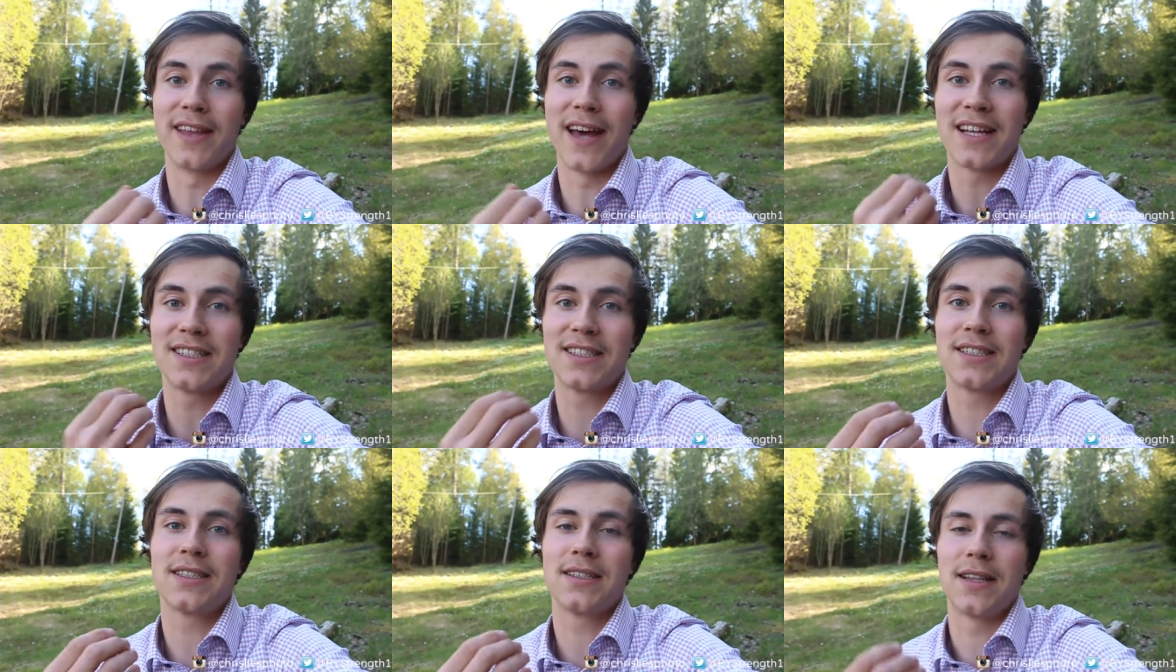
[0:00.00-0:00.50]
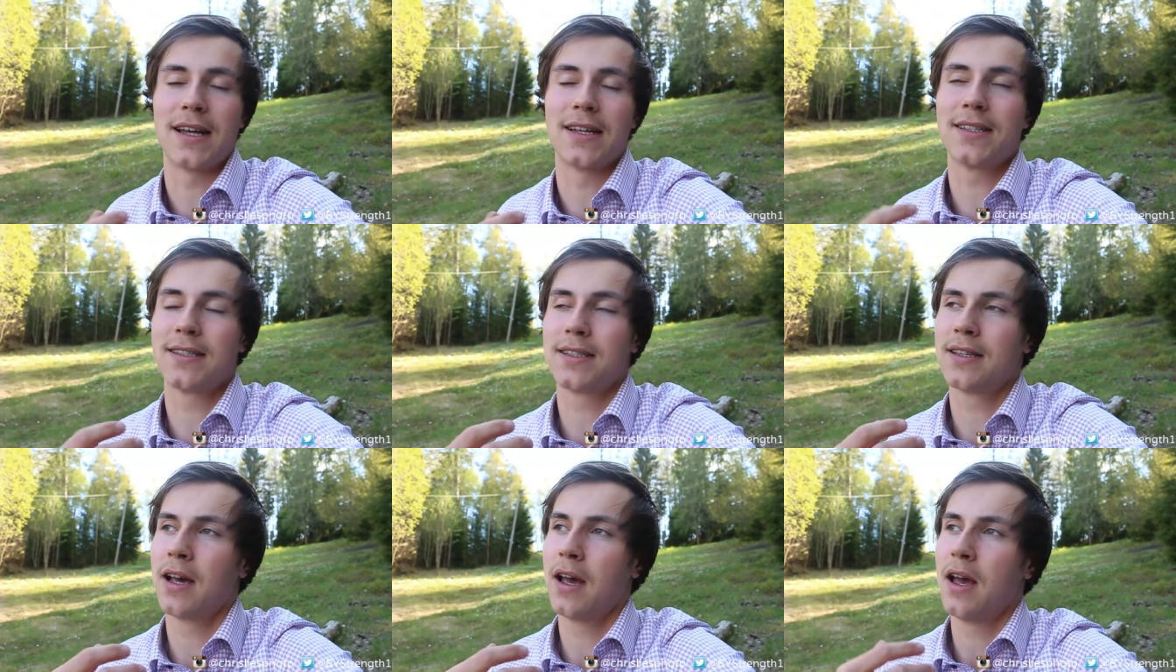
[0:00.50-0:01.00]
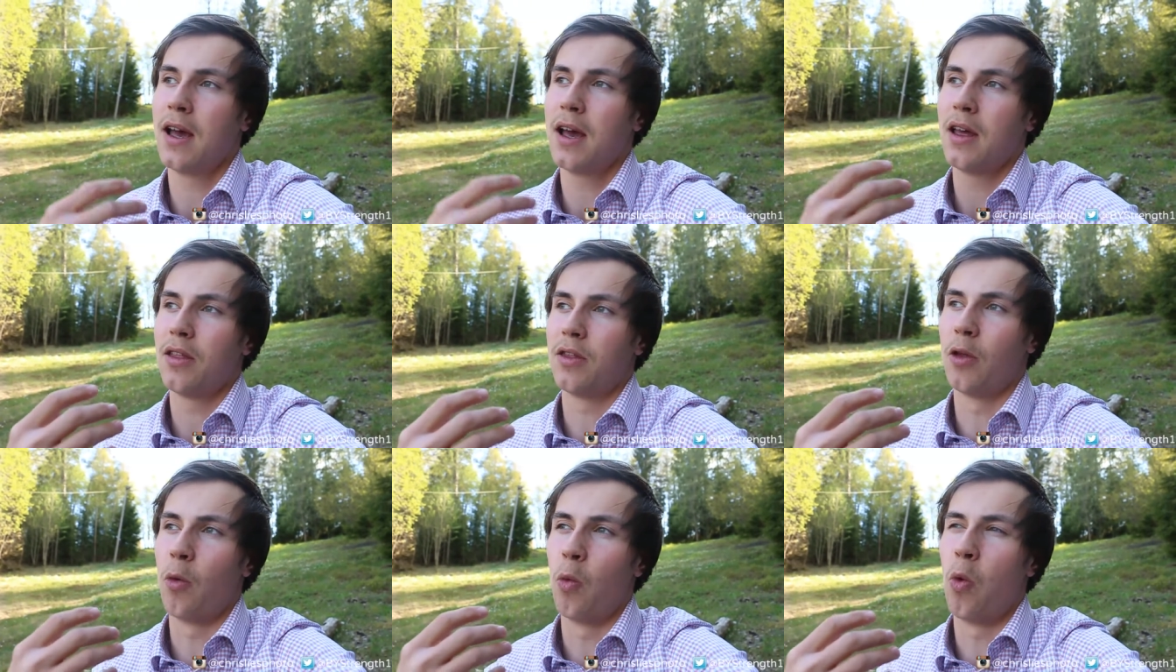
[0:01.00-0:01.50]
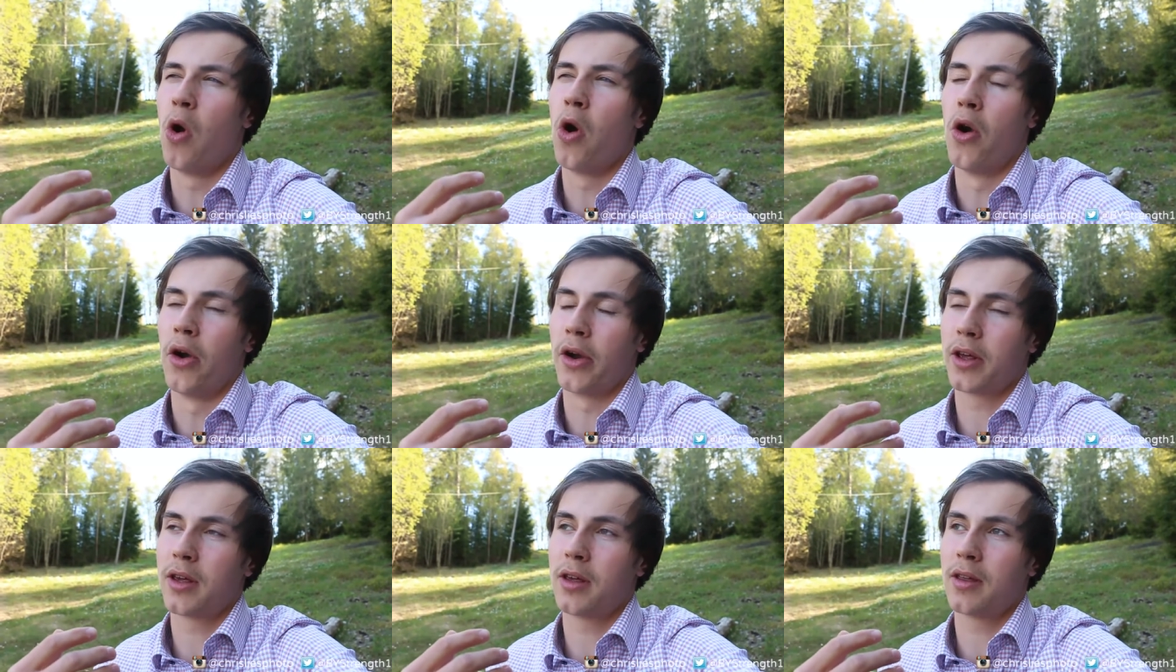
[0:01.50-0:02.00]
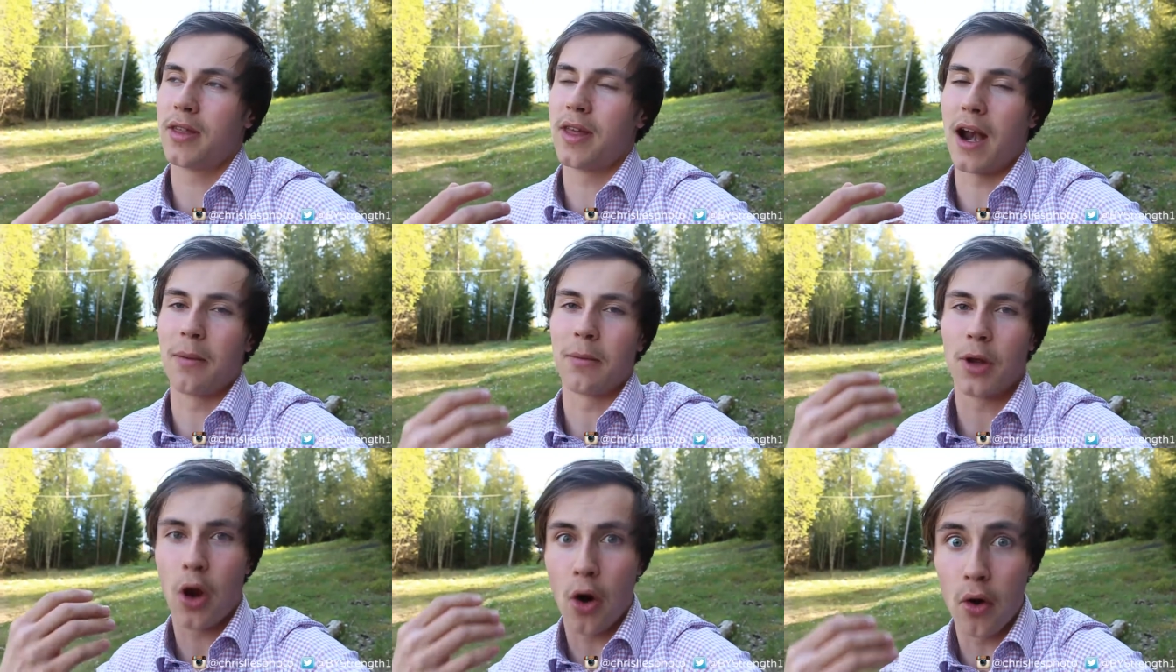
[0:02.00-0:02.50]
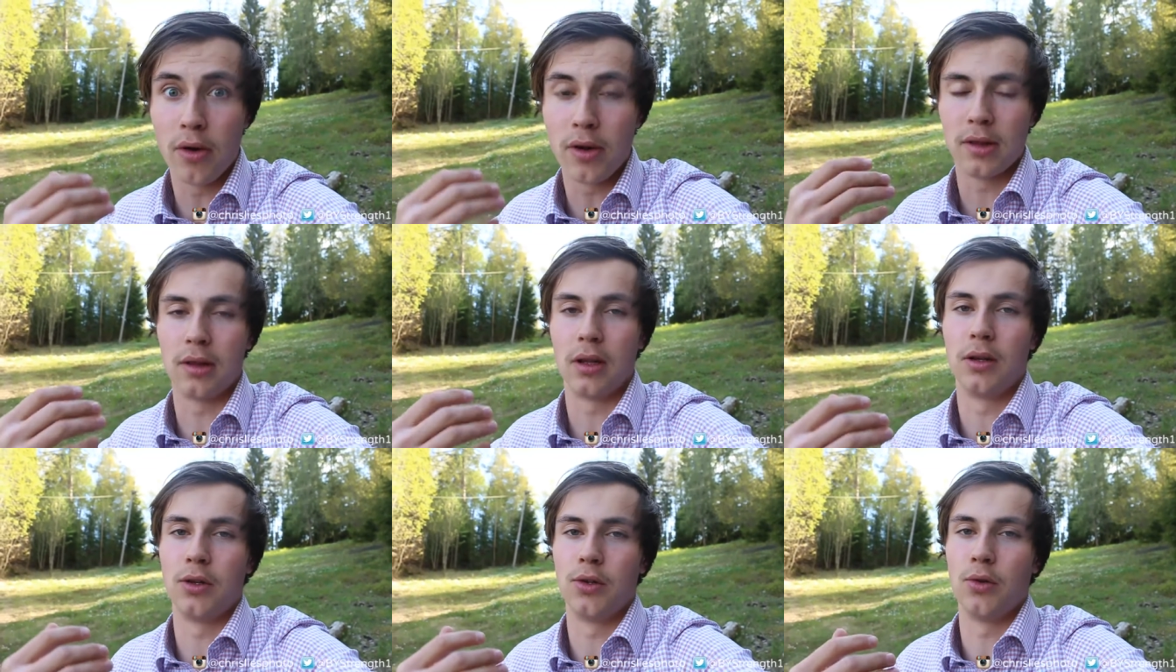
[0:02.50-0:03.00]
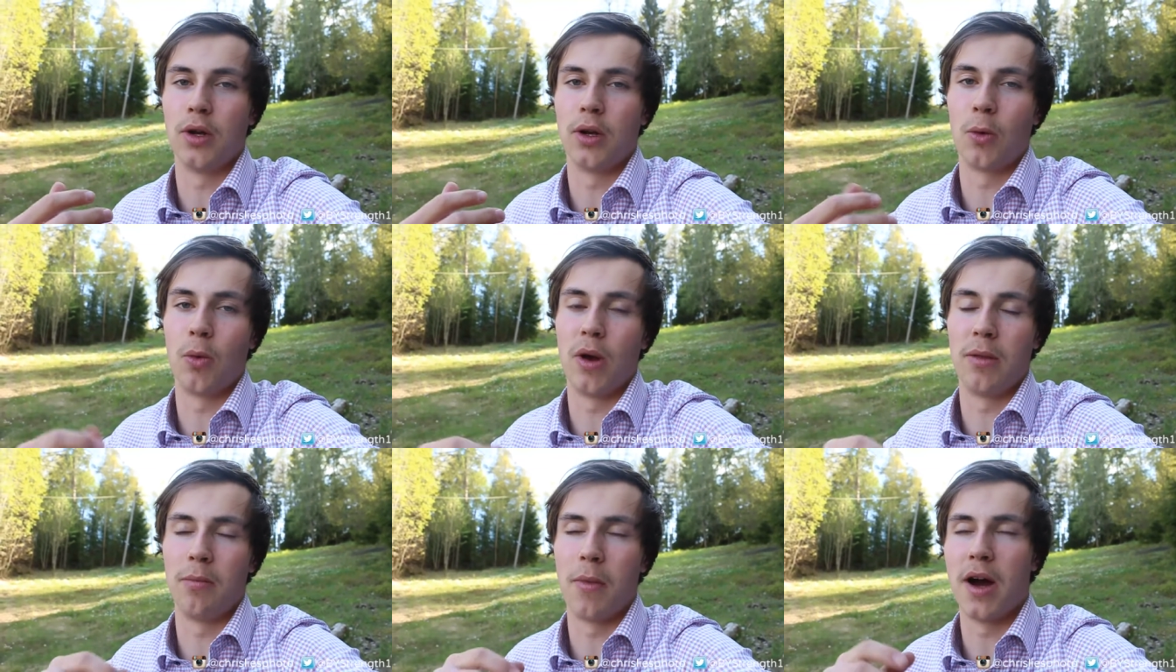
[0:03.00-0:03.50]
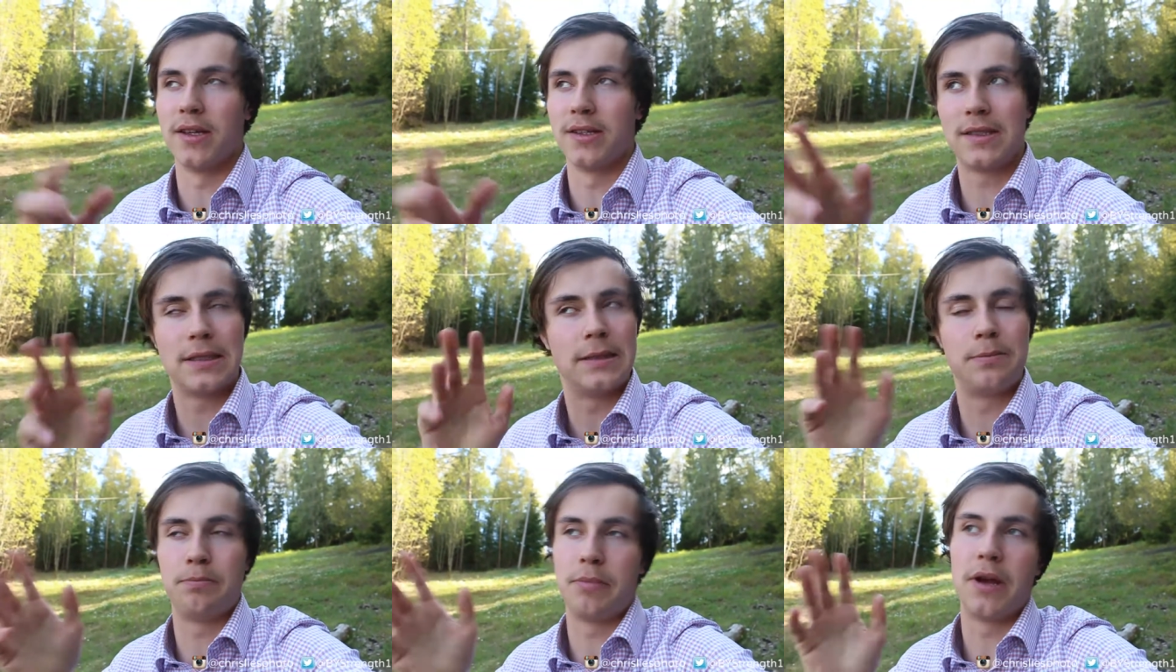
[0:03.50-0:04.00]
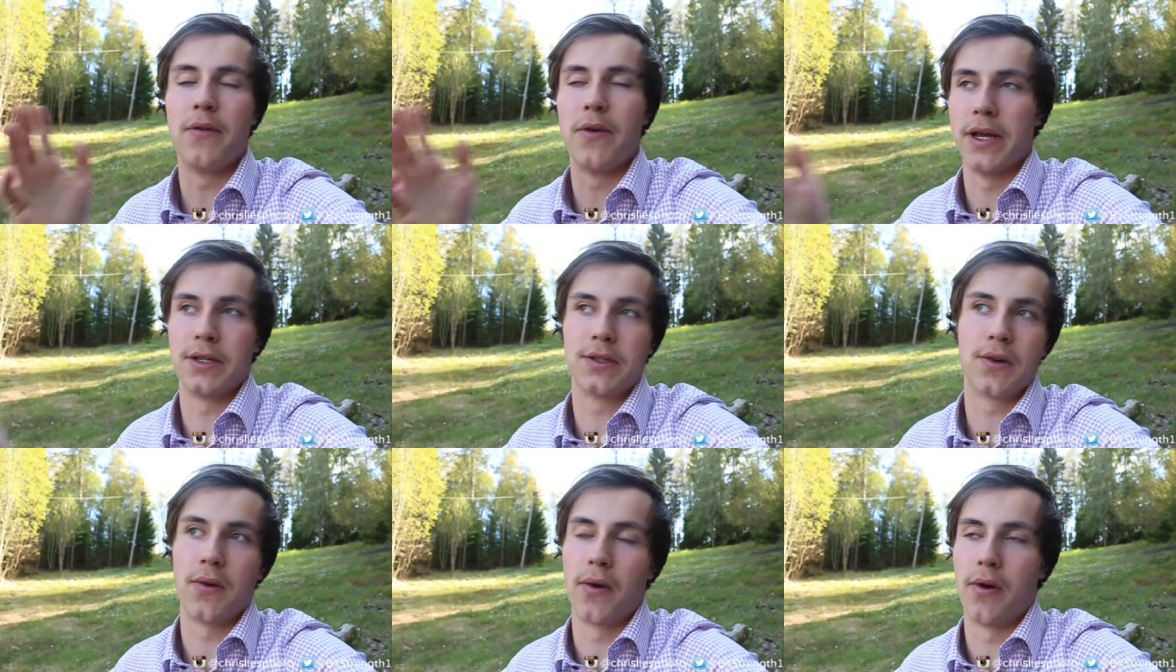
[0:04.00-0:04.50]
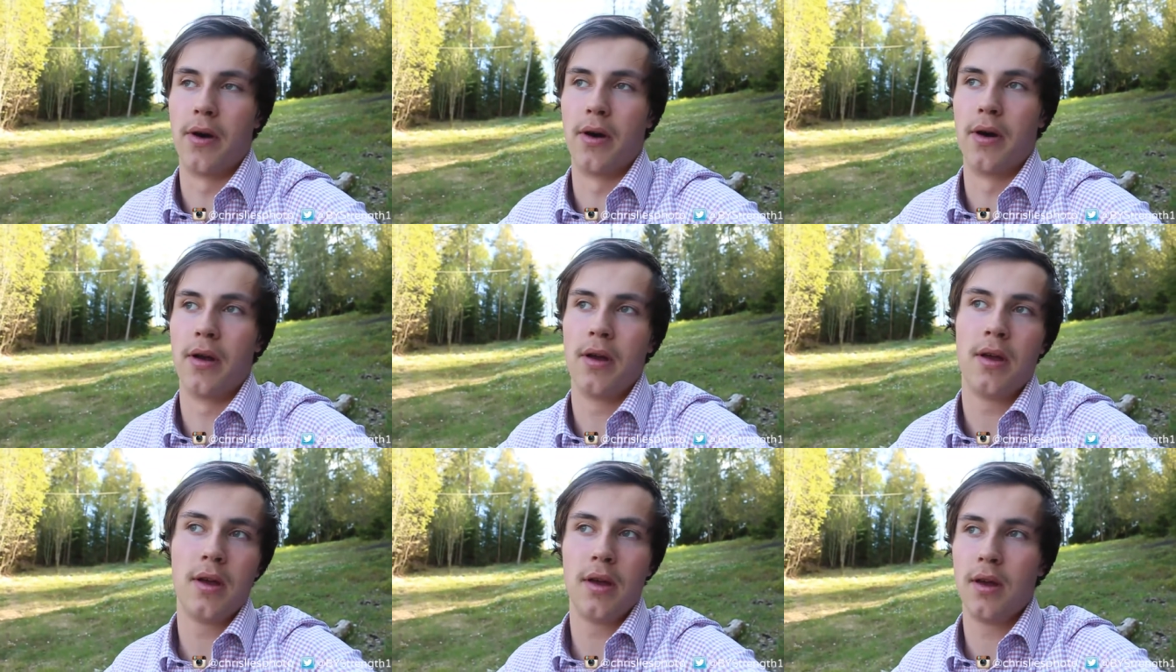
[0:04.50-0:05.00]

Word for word: That's that's the work that I'm currently doing with my spirit, or